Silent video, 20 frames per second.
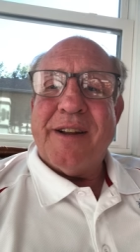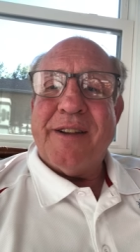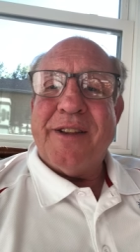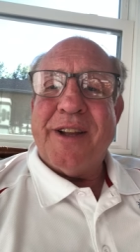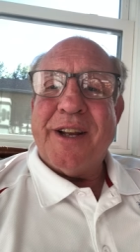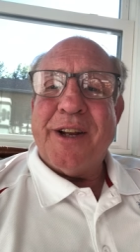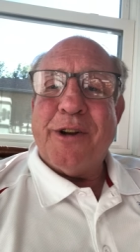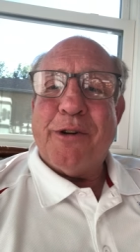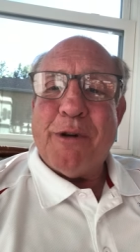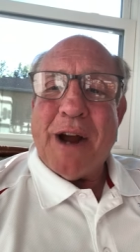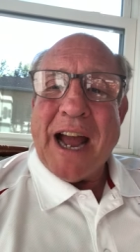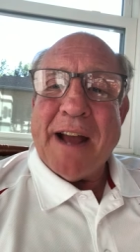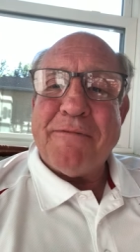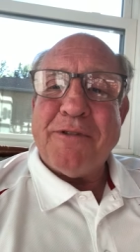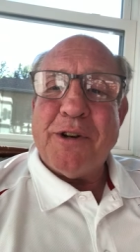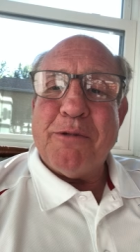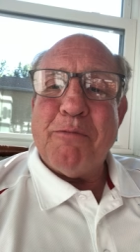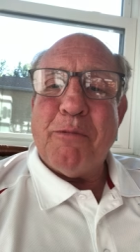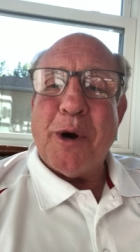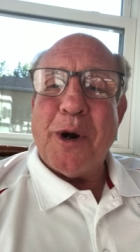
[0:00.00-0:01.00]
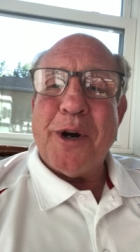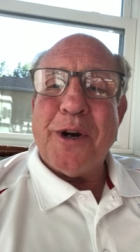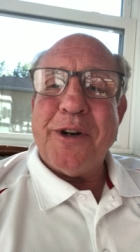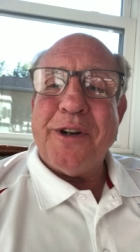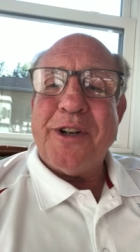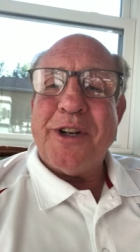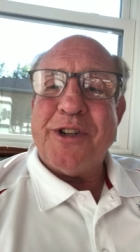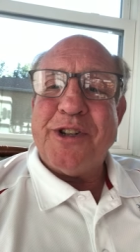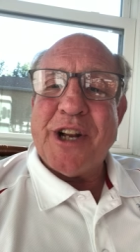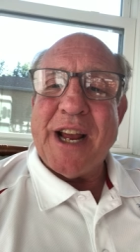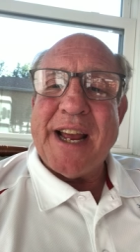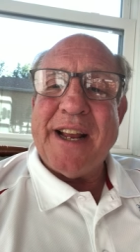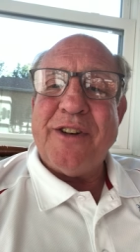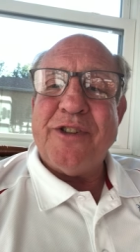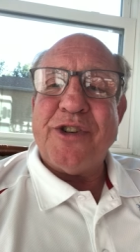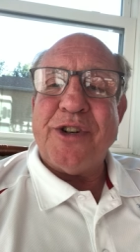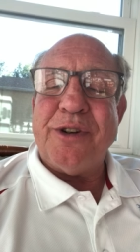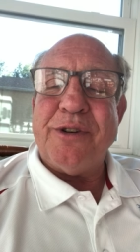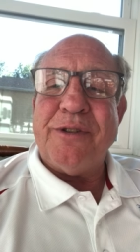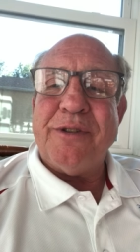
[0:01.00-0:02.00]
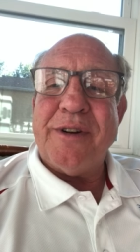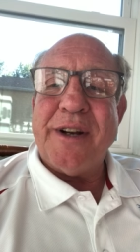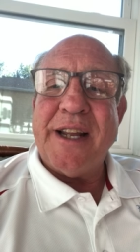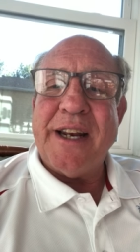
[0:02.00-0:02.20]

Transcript: the grafted word to change you.